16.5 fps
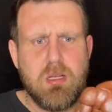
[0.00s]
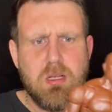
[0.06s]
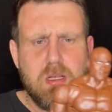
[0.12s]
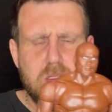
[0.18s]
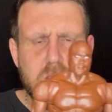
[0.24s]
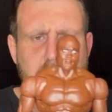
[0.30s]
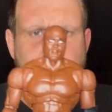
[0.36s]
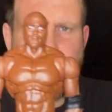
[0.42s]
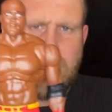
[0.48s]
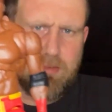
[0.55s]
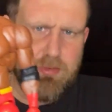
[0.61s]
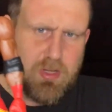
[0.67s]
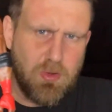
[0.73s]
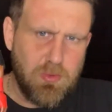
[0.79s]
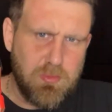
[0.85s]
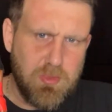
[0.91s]
So we have an
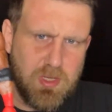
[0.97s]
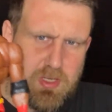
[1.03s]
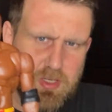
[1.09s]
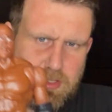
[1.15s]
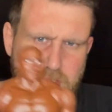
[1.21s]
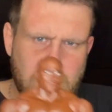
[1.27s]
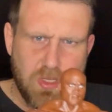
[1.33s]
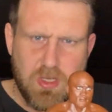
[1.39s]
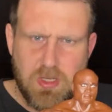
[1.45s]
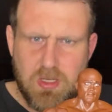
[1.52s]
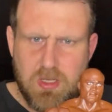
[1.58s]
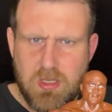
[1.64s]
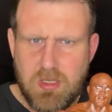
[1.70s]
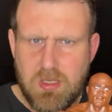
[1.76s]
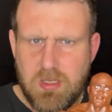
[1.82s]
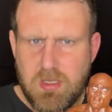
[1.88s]
Ultimate Edition
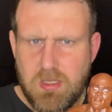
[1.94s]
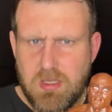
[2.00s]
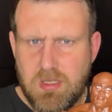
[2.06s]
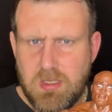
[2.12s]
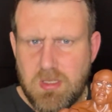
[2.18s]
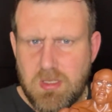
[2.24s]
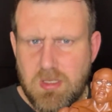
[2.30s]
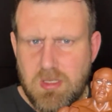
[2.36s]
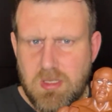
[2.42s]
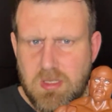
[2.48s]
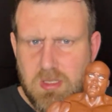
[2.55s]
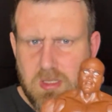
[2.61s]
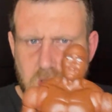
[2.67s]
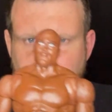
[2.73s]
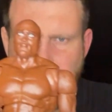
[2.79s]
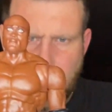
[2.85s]

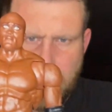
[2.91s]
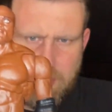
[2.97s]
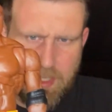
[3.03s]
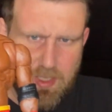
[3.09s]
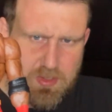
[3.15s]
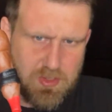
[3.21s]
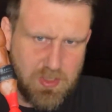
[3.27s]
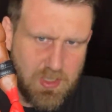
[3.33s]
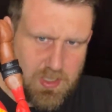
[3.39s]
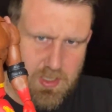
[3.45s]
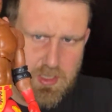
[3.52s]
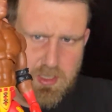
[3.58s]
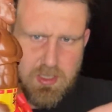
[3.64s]
Bobby Lashley.